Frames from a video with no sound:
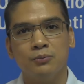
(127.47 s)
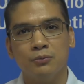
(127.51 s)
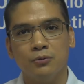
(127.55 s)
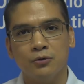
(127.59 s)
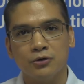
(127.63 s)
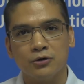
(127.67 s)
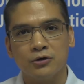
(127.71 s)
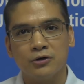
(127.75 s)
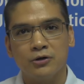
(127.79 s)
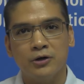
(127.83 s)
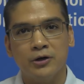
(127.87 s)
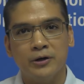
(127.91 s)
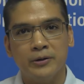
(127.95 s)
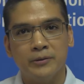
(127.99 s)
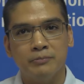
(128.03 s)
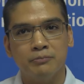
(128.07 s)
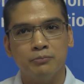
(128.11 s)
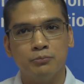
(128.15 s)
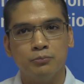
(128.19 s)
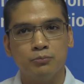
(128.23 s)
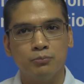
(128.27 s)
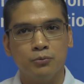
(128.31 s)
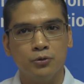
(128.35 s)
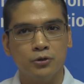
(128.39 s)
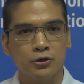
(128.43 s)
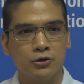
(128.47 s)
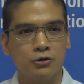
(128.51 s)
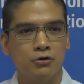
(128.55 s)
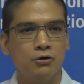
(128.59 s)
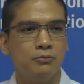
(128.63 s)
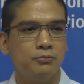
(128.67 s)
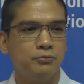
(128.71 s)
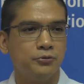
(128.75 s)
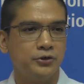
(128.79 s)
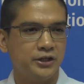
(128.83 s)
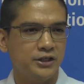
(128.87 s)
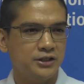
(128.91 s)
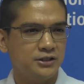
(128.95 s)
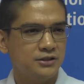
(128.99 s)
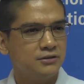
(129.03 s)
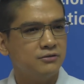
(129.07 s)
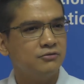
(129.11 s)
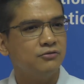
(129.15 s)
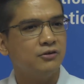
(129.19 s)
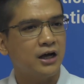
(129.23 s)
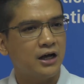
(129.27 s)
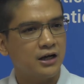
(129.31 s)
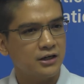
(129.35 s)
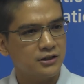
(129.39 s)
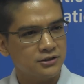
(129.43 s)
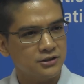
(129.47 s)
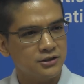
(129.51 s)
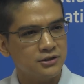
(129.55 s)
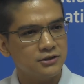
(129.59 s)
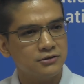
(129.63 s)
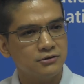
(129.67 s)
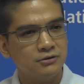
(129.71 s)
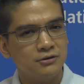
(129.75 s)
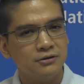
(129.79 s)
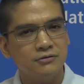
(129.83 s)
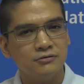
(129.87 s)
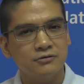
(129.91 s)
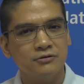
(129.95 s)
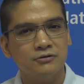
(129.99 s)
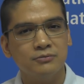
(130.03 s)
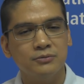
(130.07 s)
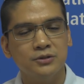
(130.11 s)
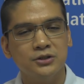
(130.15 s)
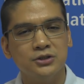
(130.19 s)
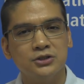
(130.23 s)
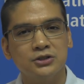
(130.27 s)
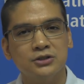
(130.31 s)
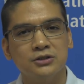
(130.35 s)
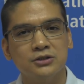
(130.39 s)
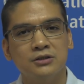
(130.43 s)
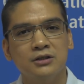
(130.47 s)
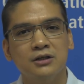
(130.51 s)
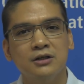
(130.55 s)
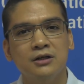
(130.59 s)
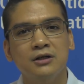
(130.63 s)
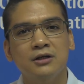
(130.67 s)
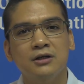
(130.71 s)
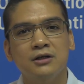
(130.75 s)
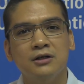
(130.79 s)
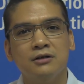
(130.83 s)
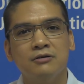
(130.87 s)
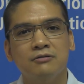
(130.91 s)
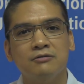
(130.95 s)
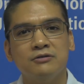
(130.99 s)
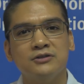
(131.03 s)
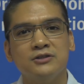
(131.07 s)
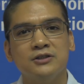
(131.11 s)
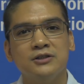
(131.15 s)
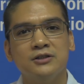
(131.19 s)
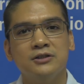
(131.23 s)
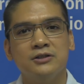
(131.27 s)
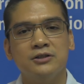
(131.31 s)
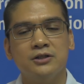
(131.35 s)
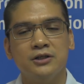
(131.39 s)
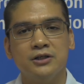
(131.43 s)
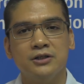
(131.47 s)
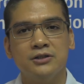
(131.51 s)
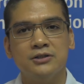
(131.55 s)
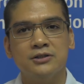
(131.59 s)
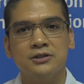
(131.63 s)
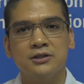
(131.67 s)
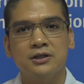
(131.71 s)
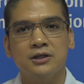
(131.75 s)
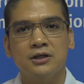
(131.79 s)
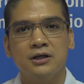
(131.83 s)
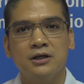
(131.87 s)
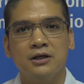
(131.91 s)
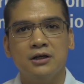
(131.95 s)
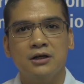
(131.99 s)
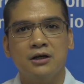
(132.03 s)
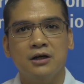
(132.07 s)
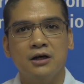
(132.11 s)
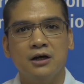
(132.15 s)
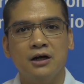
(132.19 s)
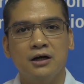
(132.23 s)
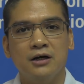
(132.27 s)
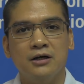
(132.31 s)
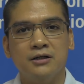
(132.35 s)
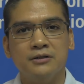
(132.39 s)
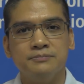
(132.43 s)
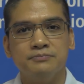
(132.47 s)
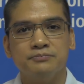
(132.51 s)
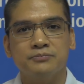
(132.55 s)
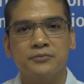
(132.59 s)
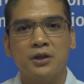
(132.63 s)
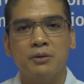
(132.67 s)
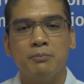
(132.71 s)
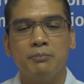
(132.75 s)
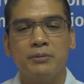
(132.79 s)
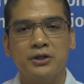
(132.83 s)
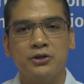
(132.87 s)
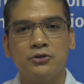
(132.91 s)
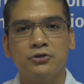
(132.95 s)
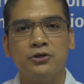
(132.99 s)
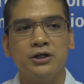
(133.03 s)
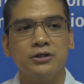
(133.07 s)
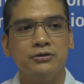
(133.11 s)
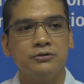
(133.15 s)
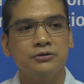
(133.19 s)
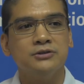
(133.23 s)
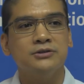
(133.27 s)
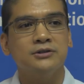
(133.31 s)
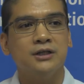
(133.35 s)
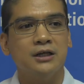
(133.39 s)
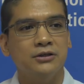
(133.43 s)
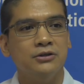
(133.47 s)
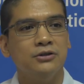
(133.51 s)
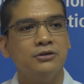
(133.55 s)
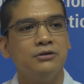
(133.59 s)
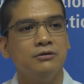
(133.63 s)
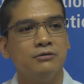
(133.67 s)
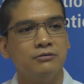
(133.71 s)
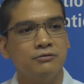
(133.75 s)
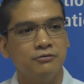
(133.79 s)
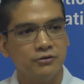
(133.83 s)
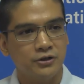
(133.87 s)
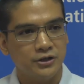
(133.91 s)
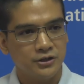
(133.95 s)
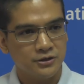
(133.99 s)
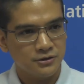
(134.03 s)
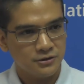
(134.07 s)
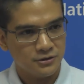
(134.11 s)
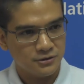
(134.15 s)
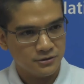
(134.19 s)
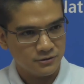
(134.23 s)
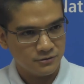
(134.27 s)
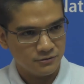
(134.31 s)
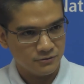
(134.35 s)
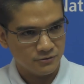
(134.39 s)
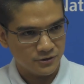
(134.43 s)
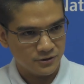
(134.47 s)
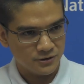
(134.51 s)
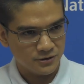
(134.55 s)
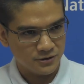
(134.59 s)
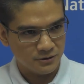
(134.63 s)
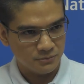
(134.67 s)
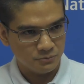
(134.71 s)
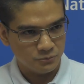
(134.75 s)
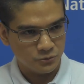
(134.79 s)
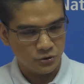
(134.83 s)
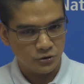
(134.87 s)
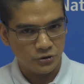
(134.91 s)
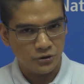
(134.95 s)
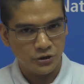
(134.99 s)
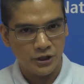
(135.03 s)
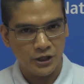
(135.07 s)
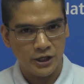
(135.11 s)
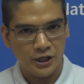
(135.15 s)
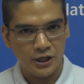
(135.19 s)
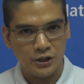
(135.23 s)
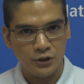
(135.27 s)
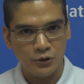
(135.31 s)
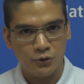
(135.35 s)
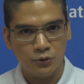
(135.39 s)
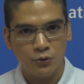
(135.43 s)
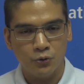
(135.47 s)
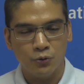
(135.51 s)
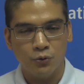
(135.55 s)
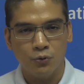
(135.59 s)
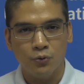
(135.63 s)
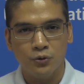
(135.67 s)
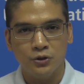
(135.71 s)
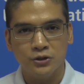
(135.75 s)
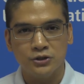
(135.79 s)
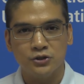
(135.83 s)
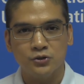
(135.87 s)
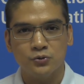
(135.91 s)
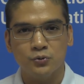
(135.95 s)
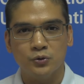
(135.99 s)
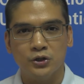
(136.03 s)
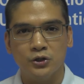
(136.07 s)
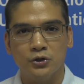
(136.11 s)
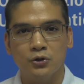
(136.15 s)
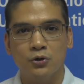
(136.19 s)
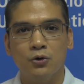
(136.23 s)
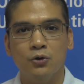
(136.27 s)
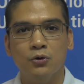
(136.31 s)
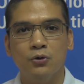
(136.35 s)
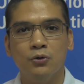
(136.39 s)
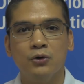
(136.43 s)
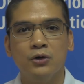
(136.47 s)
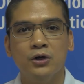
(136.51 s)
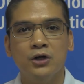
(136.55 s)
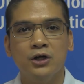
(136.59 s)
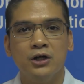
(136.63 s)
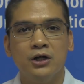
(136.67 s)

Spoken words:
more comprehensive access to information facilitates better understanding of risks, for example. And once we know